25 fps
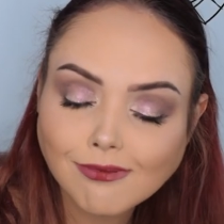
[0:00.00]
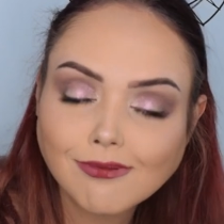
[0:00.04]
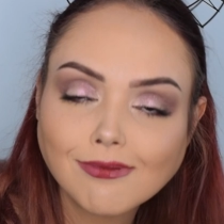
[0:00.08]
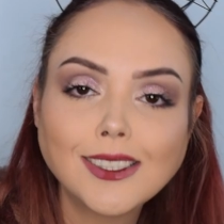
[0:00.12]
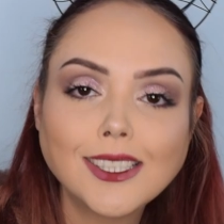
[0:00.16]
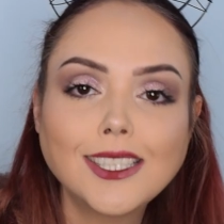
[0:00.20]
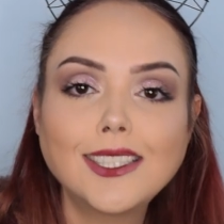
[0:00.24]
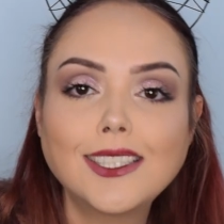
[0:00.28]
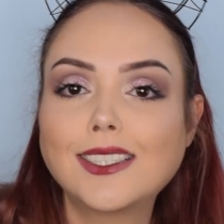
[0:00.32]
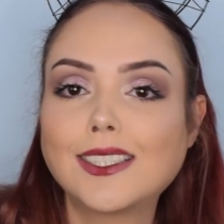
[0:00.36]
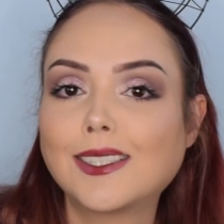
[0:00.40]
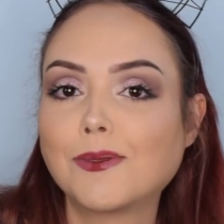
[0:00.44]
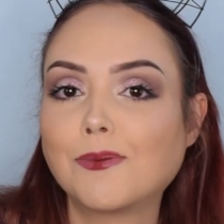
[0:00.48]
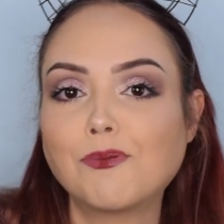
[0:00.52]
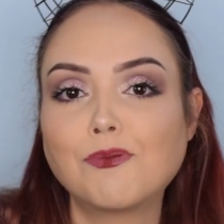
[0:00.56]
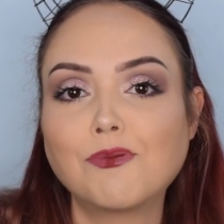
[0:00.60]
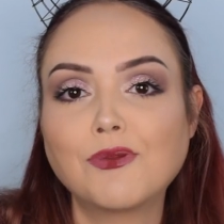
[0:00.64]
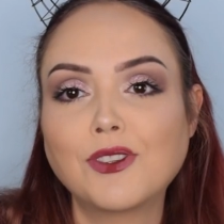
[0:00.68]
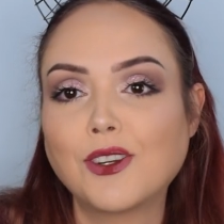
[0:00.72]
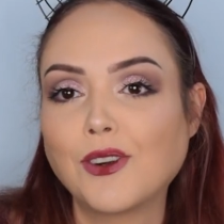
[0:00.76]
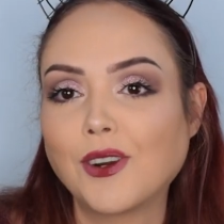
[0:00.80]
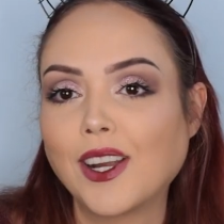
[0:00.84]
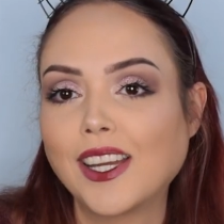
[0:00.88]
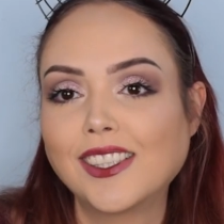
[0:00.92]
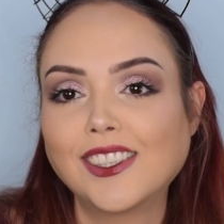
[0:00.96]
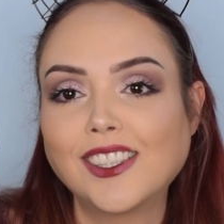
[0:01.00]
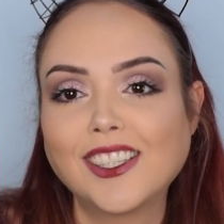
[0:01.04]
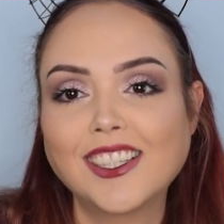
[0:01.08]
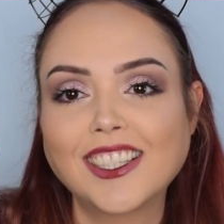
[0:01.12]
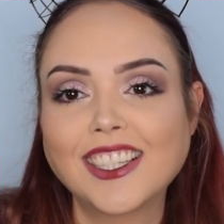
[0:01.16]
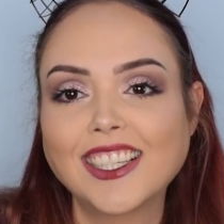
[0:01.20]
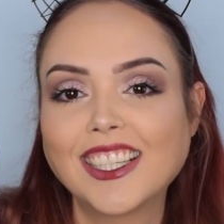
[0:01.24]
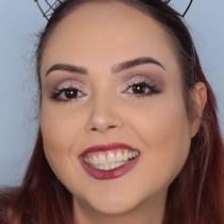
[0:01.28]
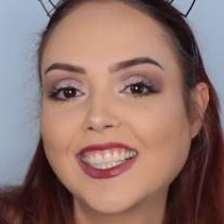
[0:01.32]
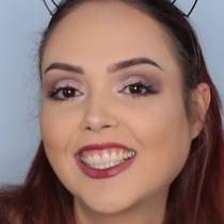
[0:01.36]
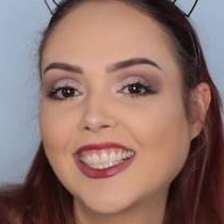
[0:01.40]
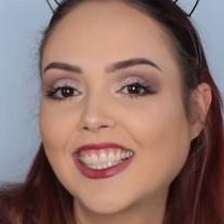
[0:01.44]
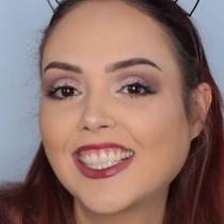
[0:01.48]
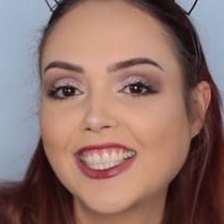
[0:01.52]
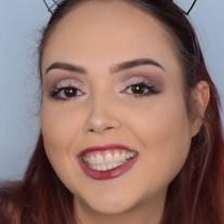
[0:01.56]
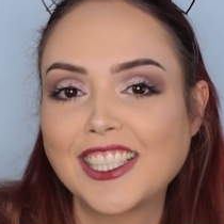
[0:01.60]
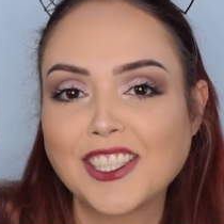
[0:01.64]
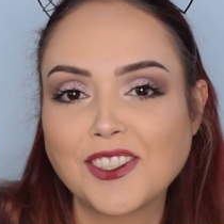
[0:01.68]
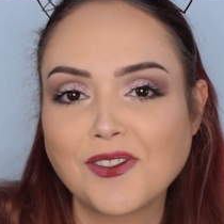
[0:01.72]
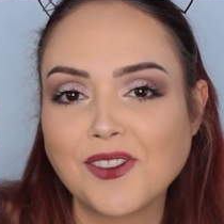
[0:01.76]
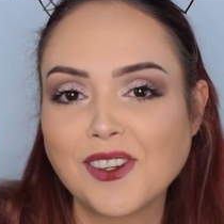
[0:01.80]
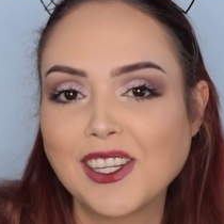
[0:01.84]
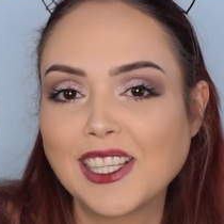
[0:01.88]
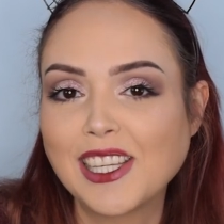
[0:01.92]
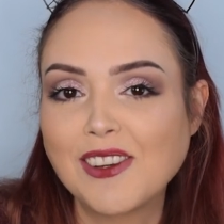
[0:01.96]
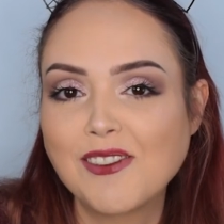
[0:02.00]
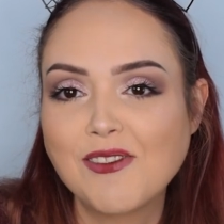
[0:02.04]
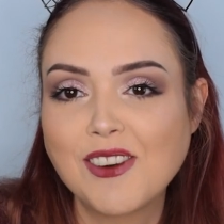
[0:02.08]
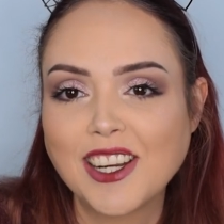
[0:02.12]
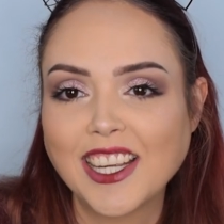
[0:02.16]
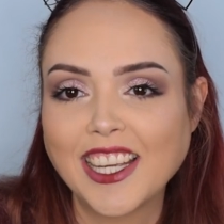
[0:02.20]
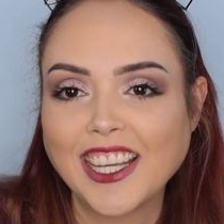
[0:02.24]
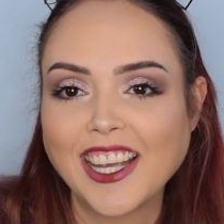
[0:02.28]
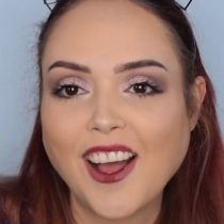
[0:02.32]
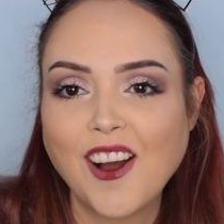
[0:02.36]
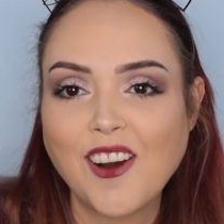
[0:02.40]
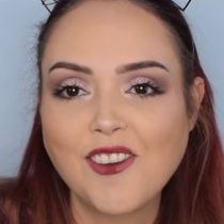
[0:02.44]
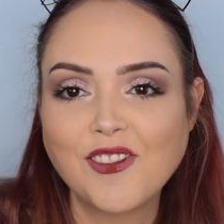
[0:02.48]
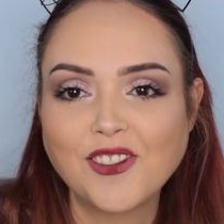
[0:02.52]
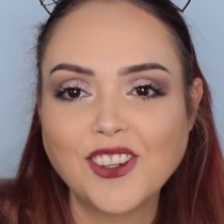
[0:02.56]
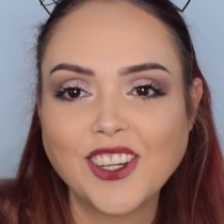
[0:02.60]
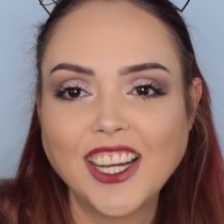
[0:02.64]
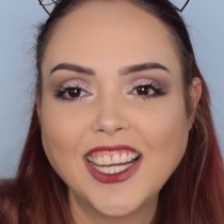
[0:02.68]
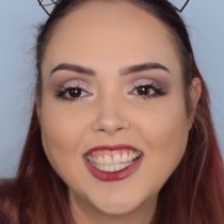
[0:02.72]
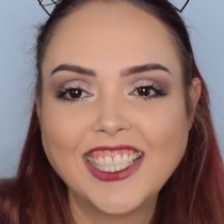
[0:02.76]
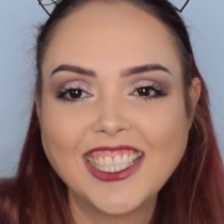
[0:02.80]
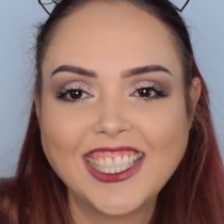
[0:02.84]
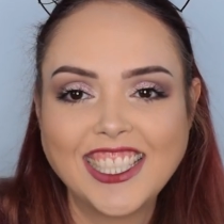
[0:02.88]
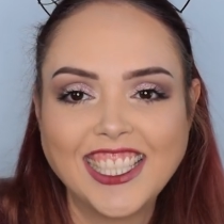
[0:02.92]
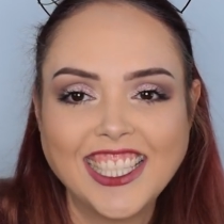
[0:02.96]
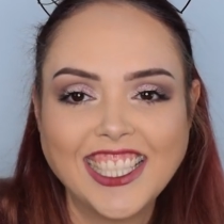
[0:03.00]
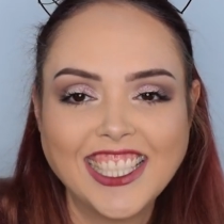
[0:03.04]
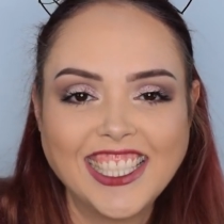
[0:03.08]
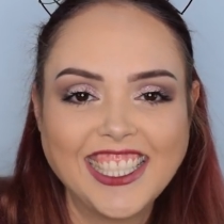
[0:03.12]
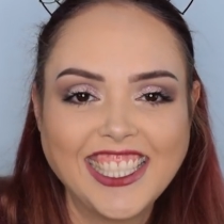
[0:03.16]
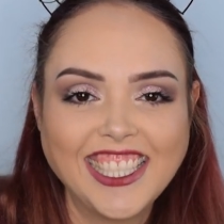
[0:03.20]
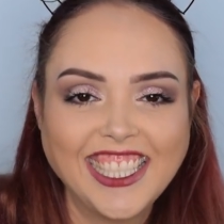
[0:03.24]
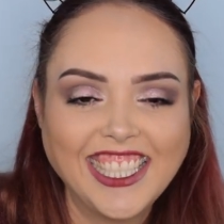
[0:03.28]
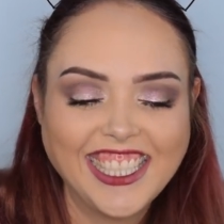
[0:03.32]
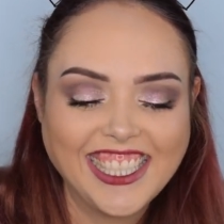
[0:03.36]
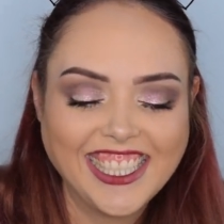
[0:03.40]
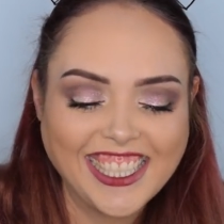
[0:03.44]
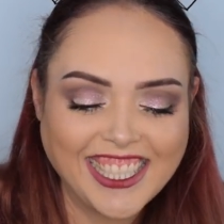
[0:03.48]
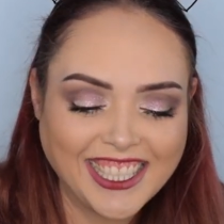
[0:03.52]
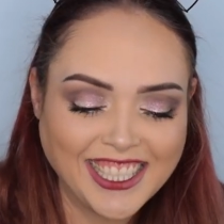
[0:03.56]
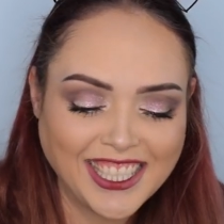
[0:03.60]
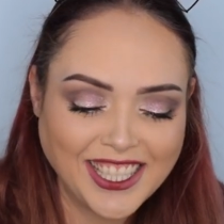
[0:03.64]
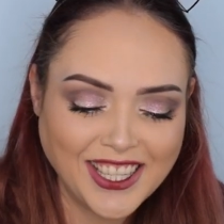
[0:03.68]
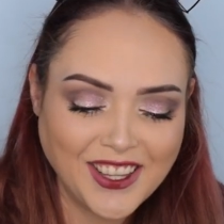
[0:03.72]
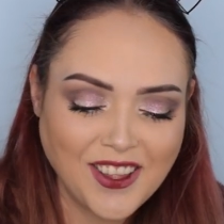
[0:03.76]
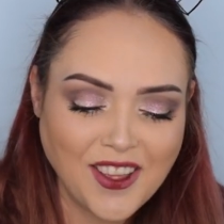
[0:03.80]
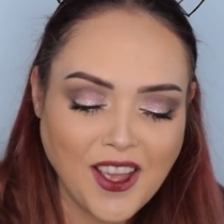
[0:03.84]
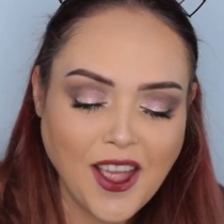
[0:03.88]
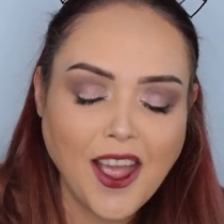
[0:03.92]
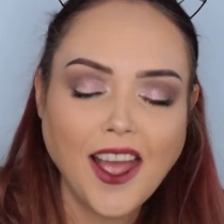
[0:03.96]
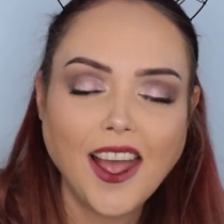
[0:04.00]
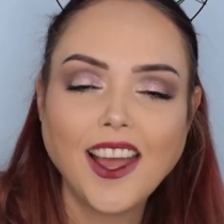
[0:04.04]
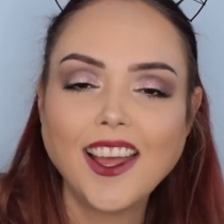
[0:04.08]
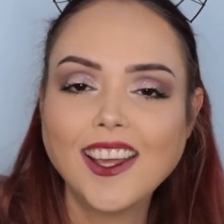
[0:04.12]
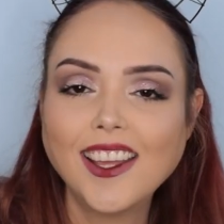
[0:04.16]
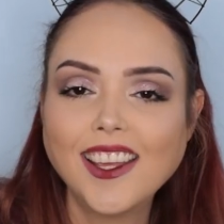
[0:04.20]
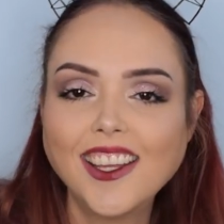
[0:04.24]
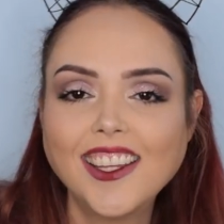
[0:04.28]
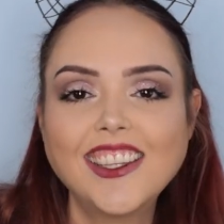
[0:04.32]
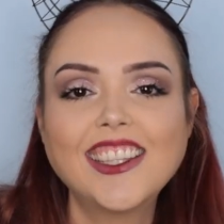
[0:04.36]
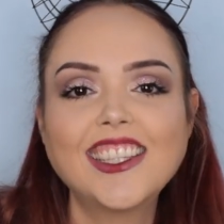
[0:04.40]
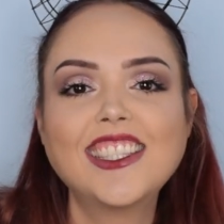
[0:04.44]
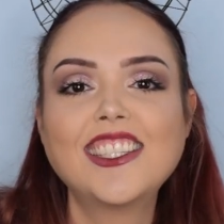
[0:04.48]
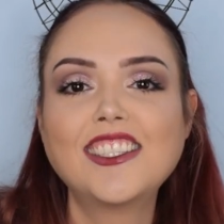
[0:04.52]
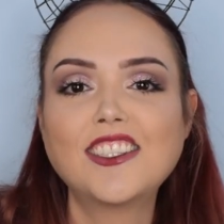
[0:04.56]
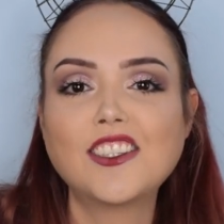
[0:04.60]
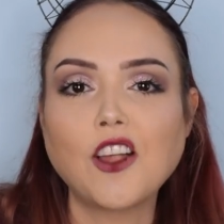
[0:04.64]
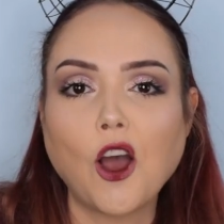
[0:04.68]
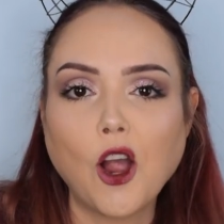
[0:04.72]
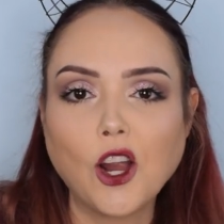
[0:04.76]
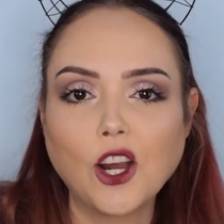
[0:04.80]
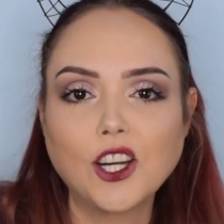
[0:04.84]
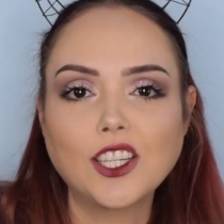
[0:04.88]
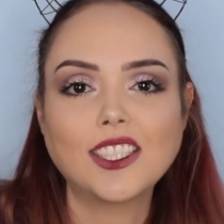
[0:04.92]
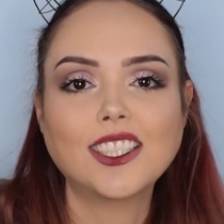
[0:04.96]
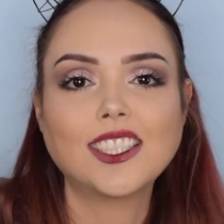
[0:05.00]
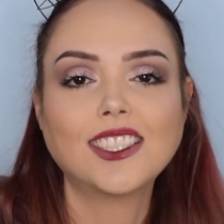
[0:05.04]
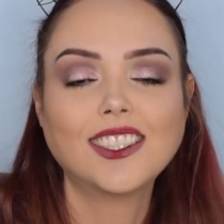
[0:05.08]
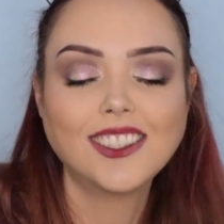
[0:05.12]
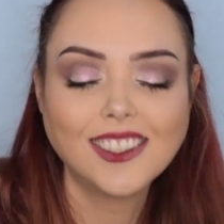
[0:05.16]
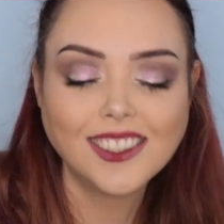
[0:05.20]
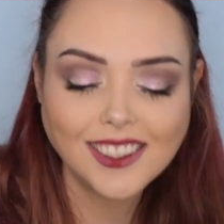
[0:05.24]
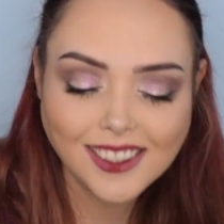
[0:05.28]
This is great luck. This is really working out for us. this, is, this is art.